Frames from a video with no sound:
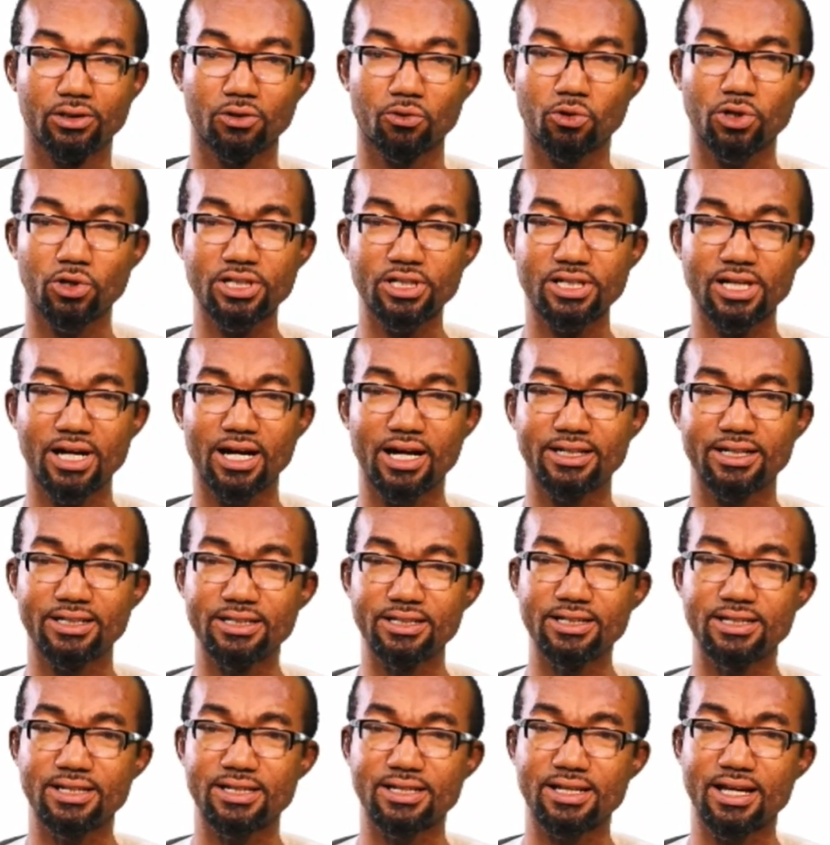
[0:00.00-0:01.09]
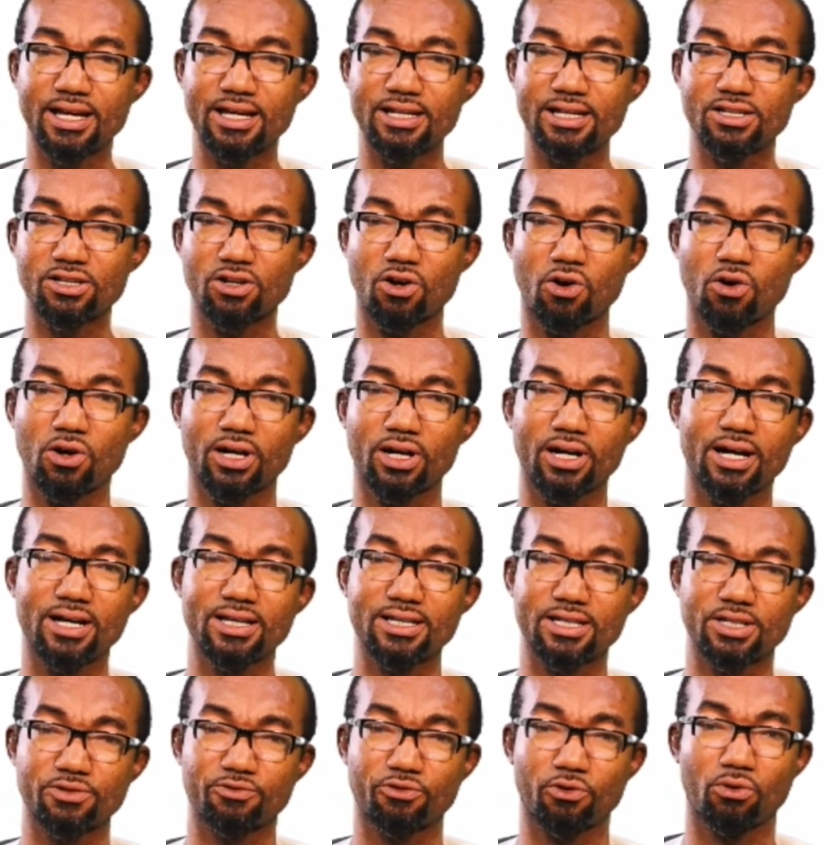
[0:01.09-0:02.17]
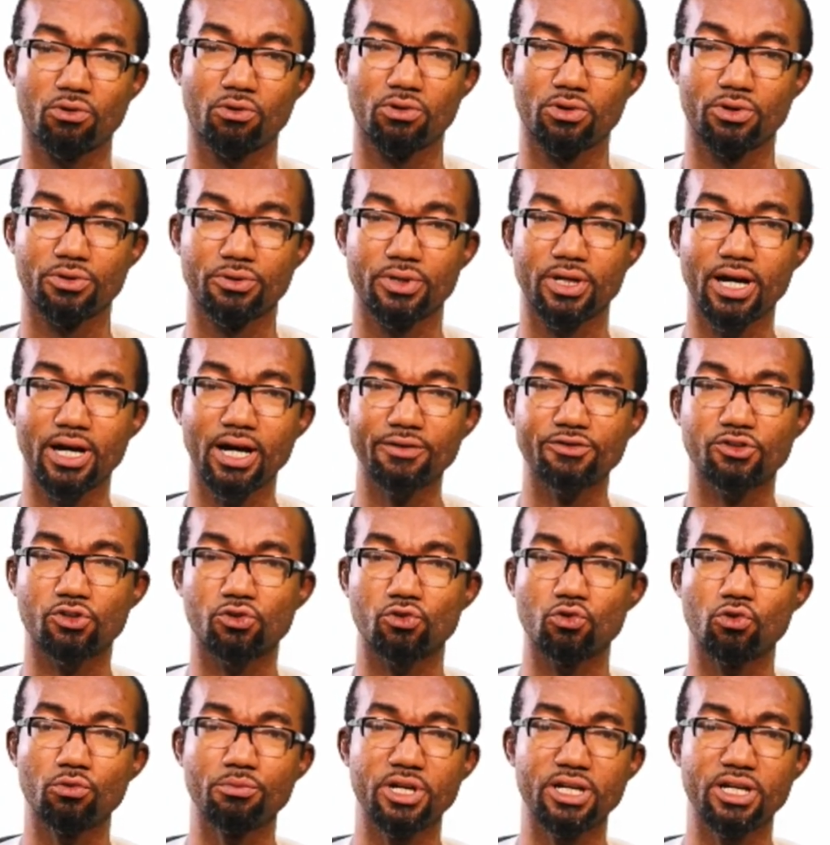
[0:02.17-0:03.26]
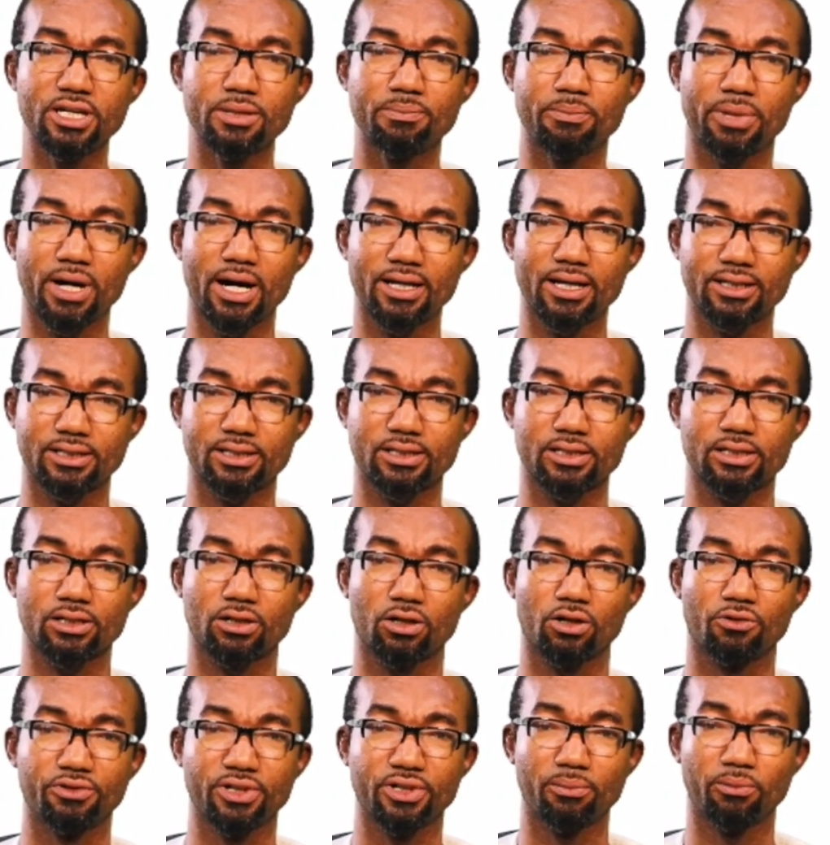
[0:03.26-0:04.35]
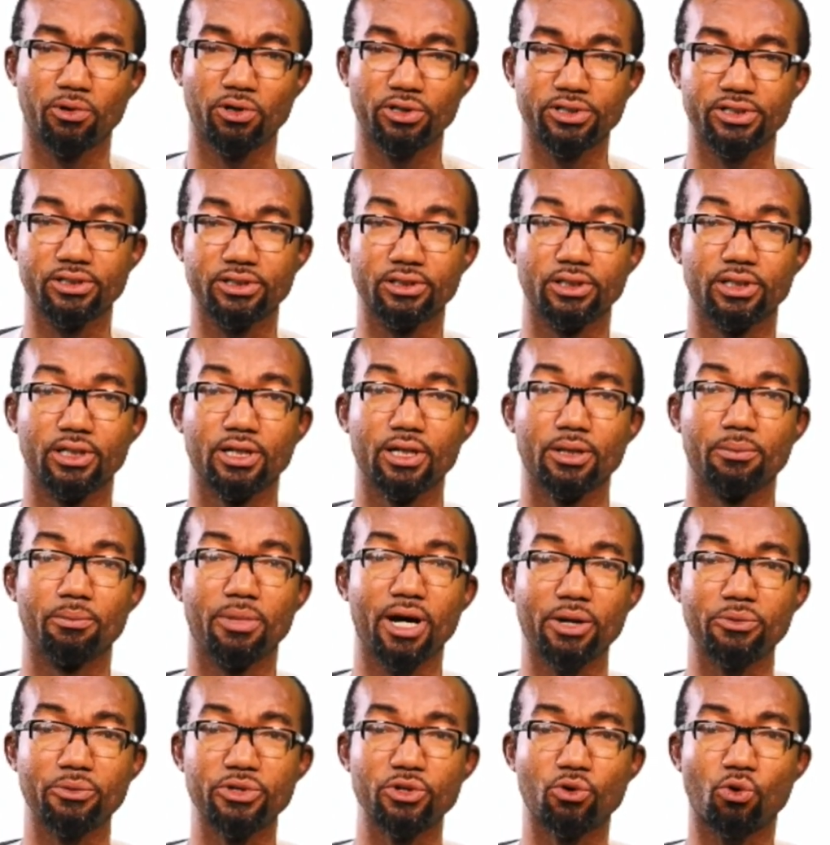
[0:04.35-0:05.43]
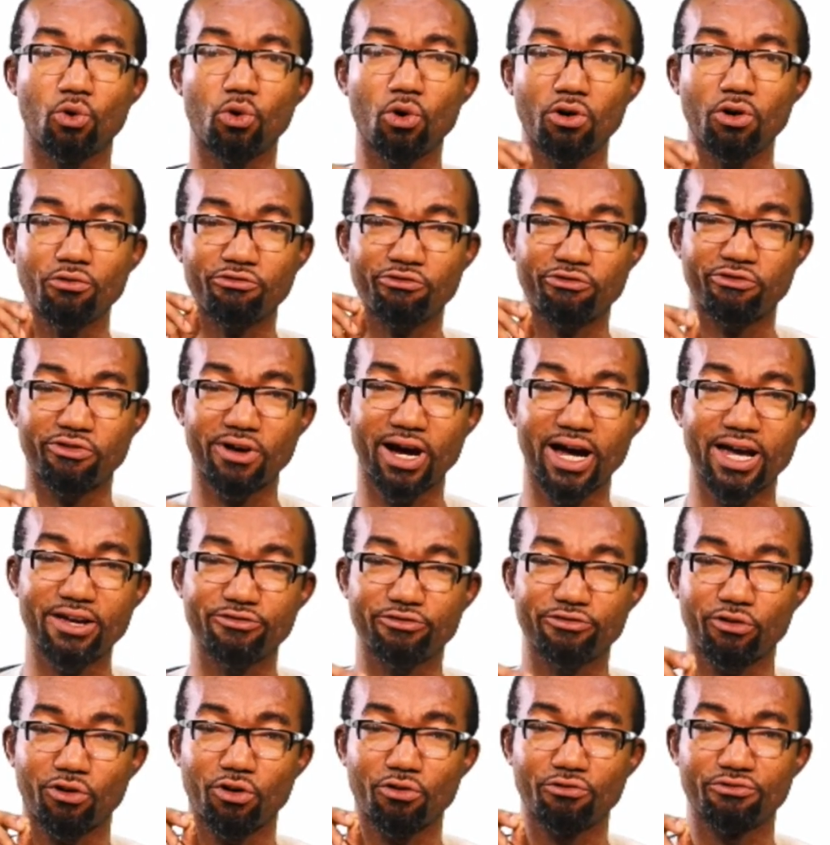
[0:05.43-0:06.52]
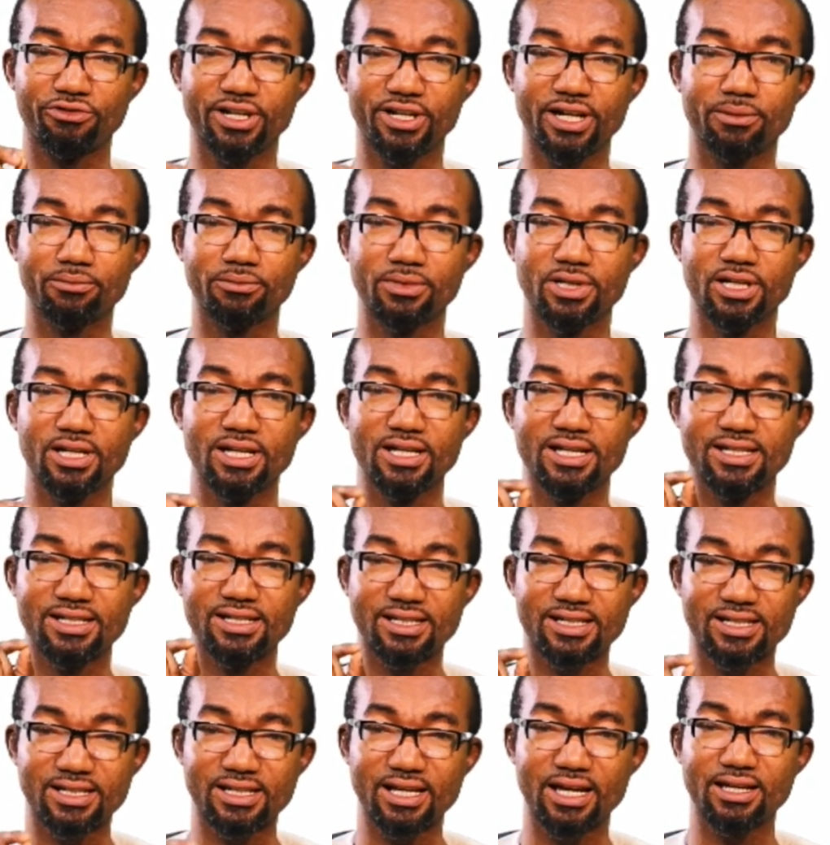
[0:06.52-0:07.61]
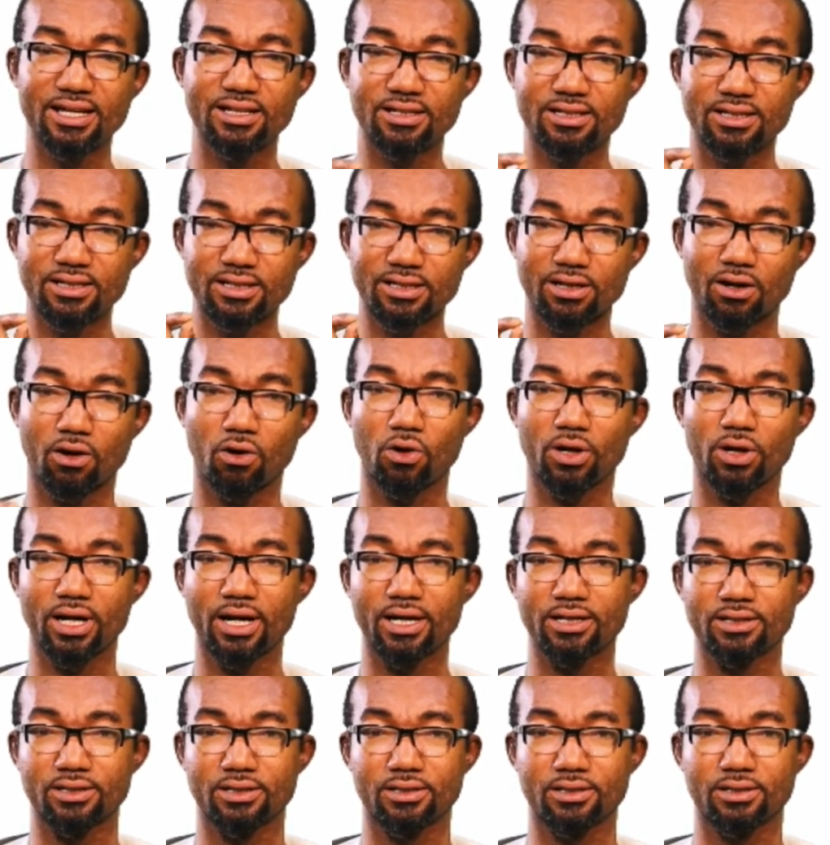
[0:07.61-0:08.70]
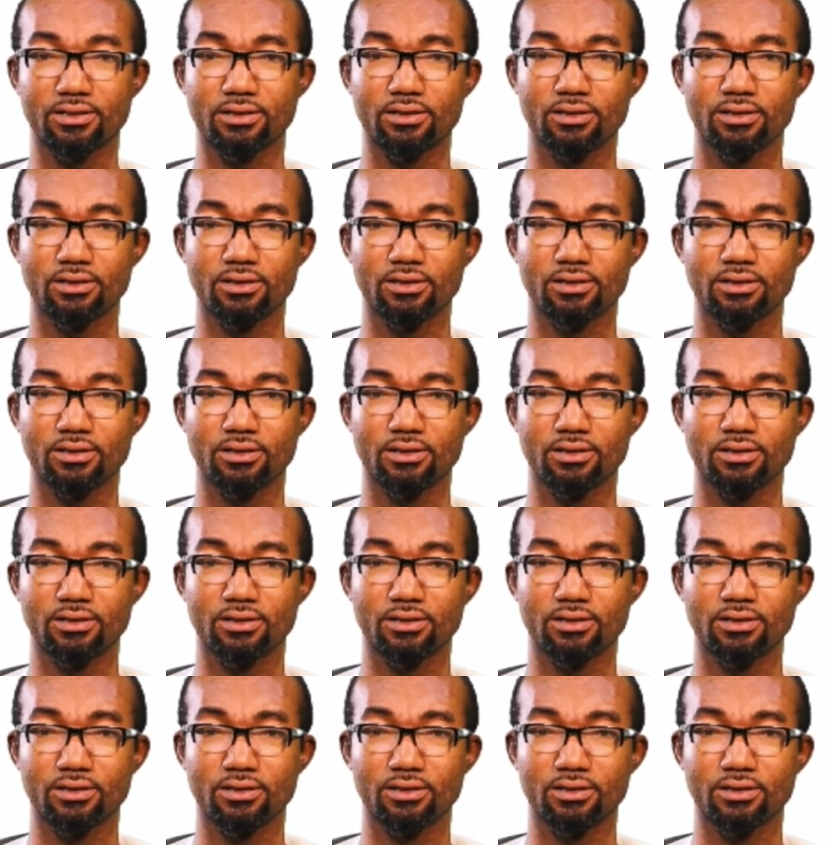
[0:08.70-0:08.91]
What are these sense organs for? We have so many parts of the body, but we call 5 of them sense organs.